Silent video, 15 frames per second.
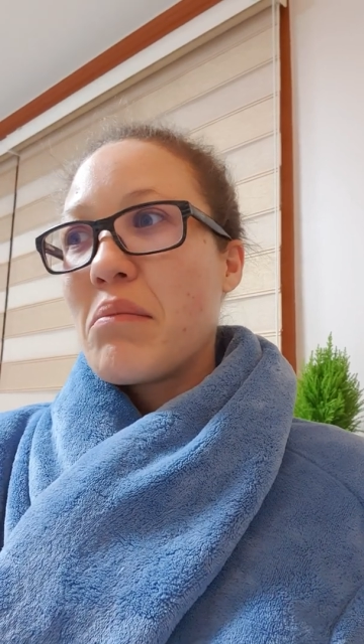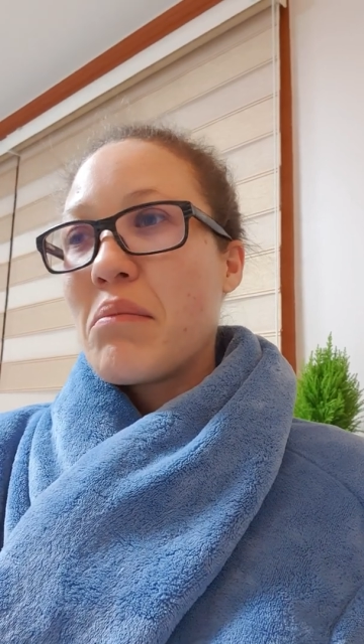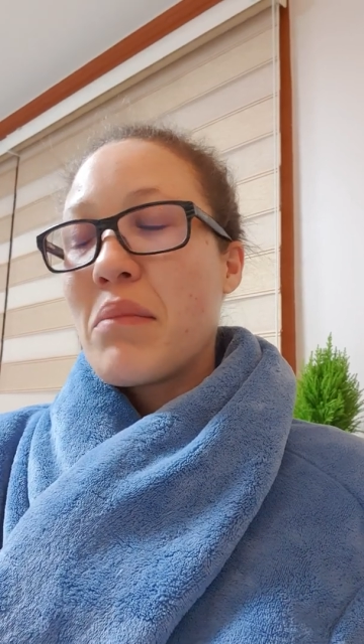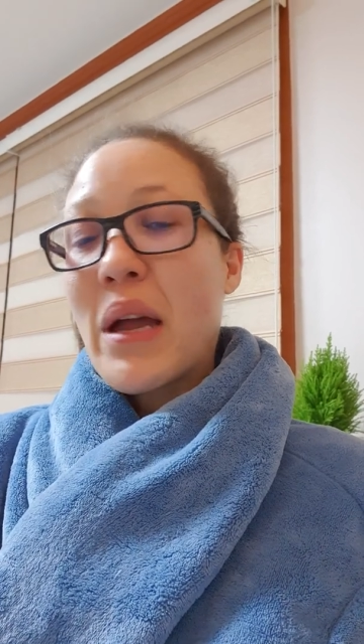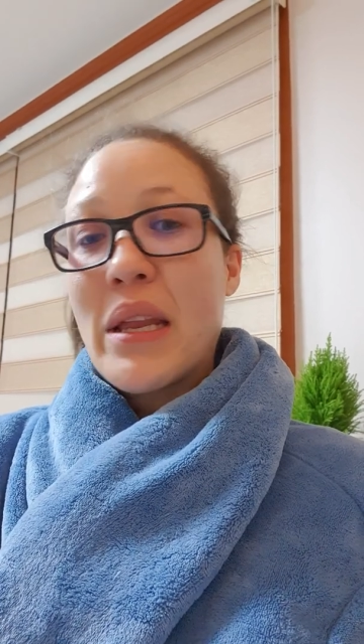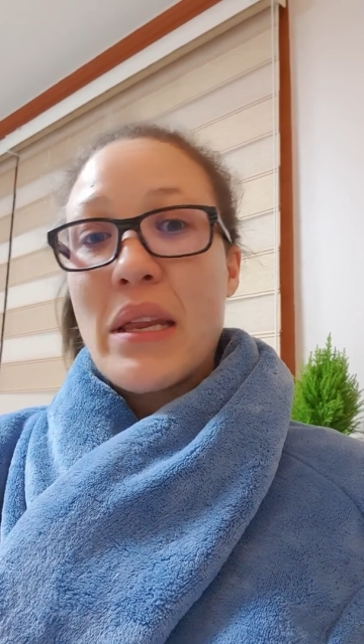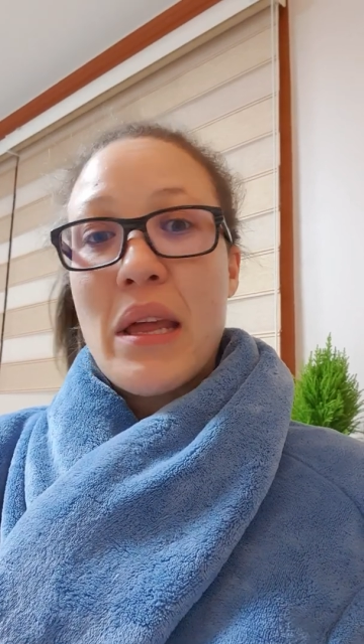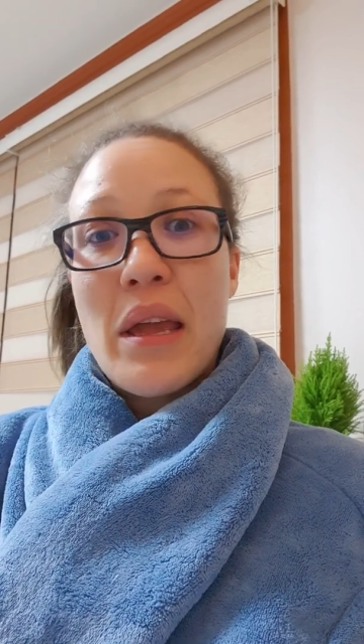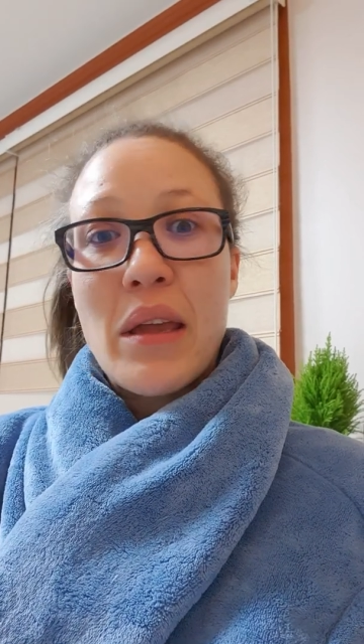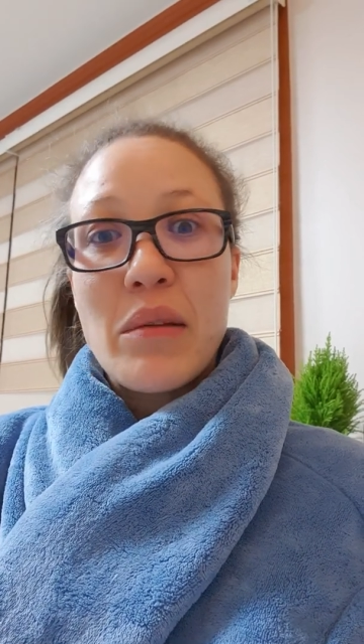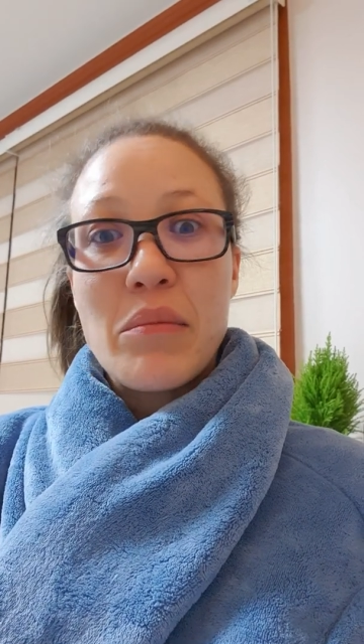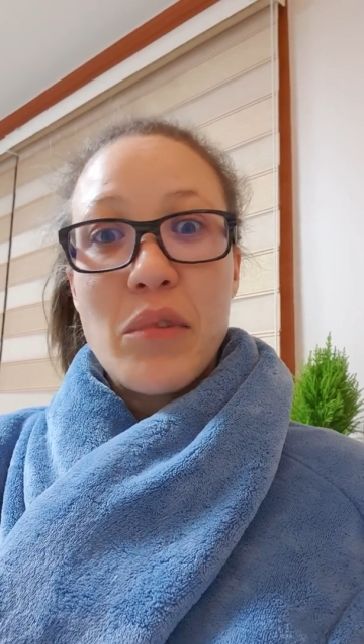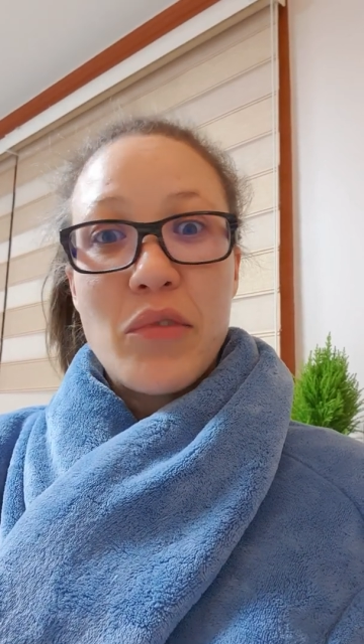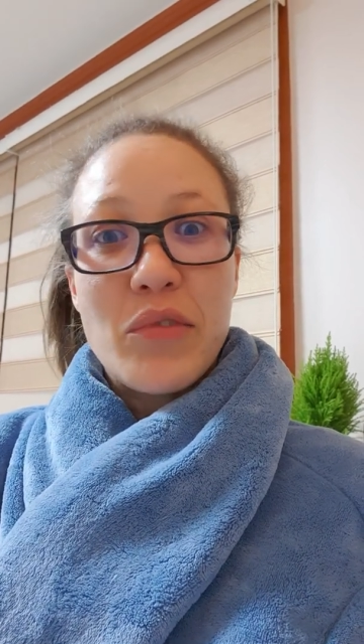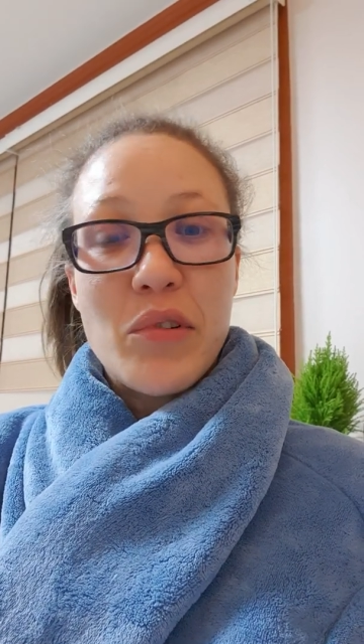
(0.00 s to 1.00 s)
My
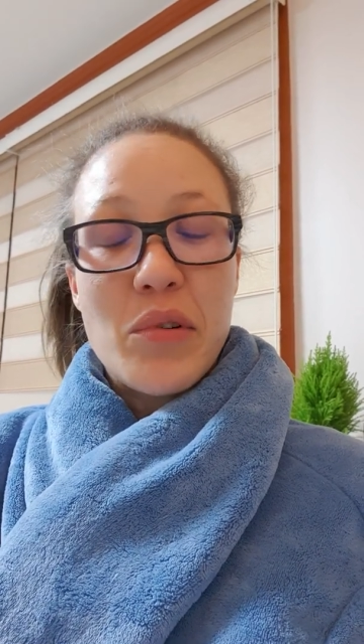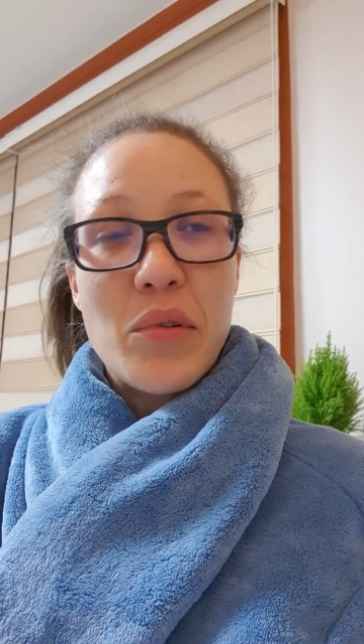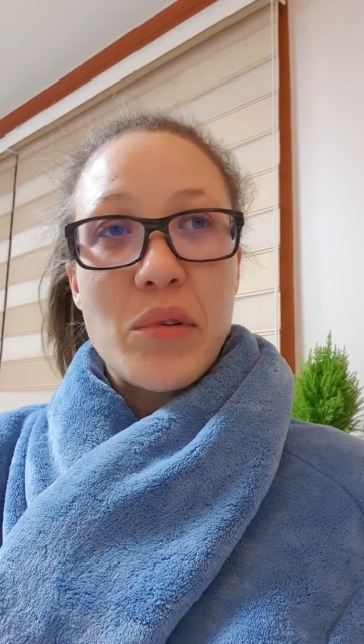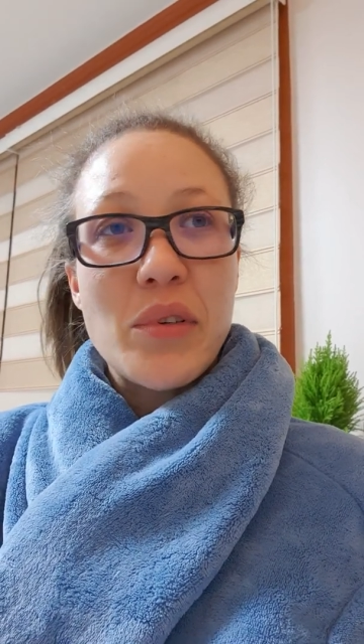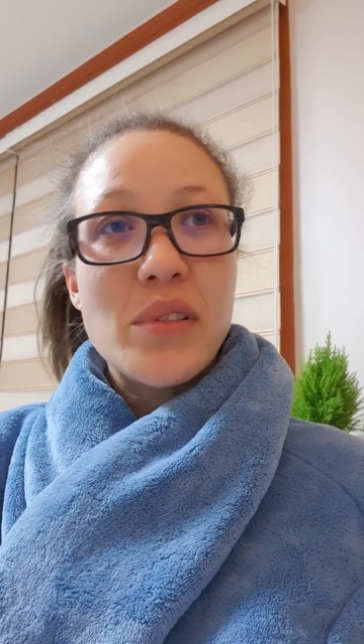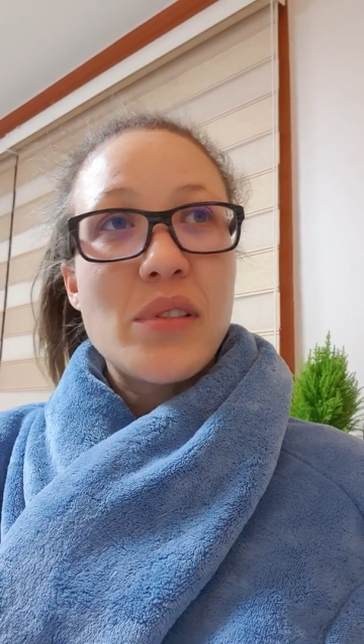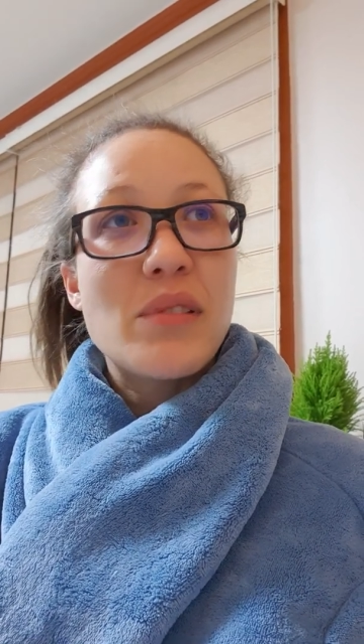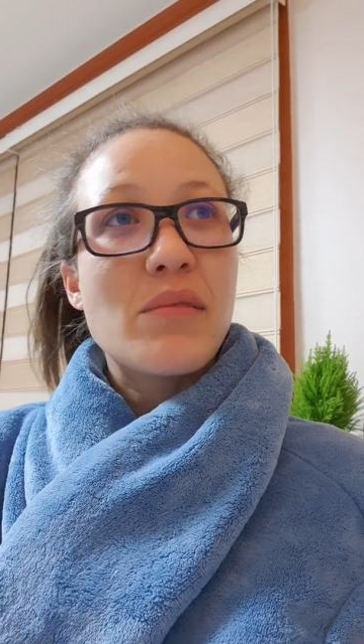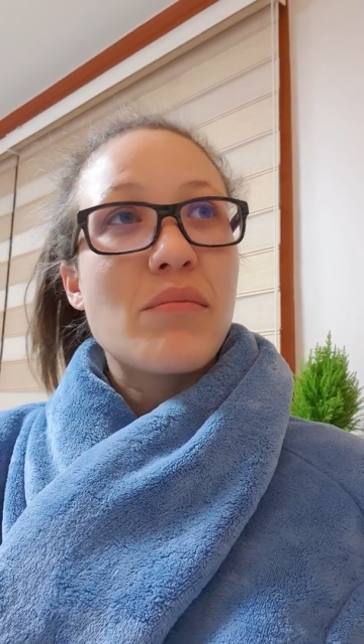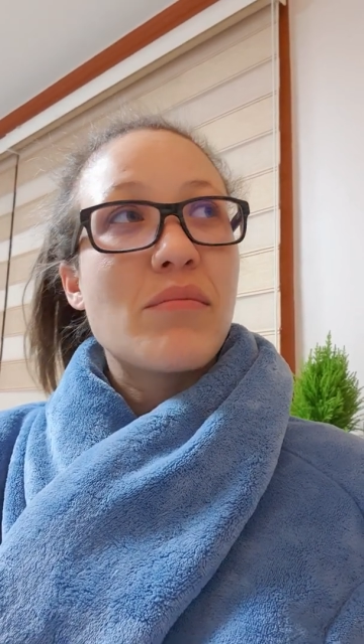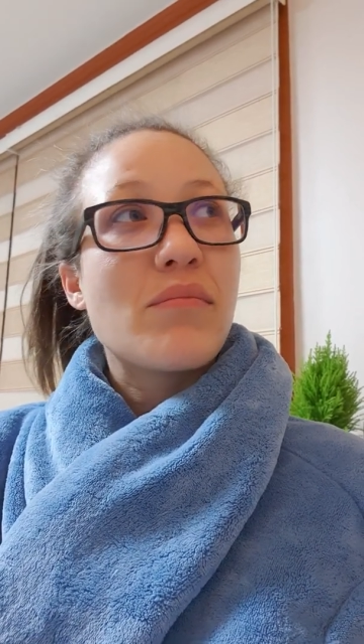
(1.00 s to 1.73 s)
name, of course.